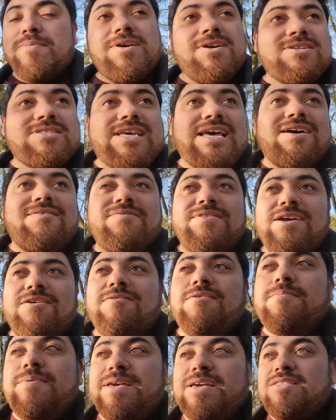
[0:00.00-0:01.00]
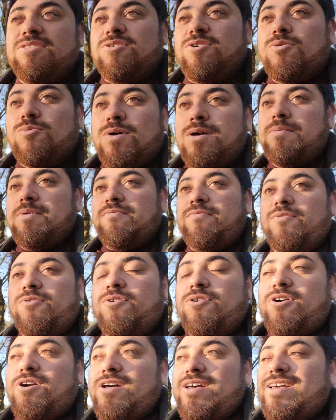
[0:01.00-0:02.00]
because I have never been in Norway
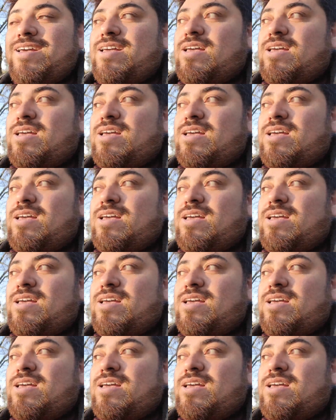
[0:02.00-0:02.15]
before.